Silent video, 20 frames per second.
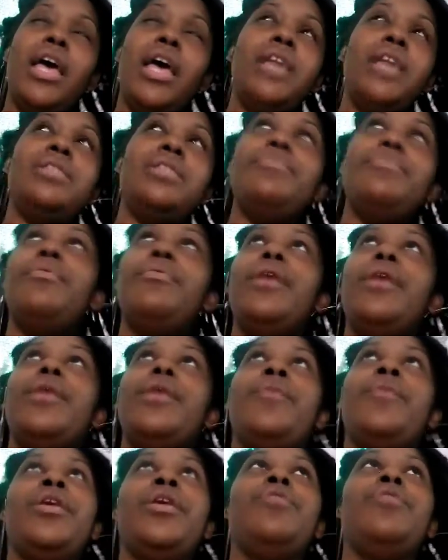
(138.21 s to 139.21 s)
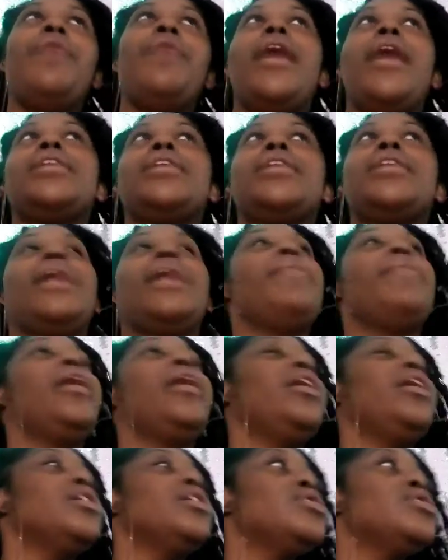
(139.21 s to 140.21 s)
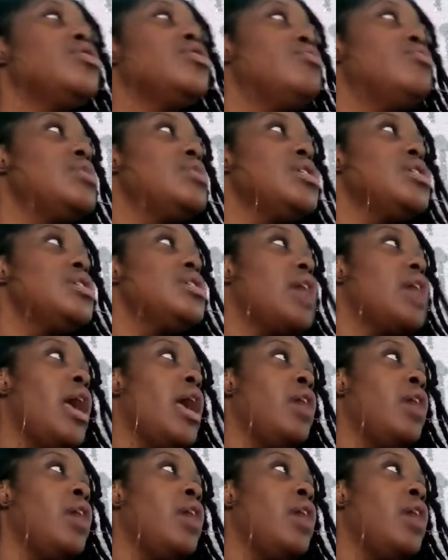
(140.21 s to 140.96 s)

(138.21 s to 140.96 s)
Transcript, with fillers: it's a point where you gotta stop making excuses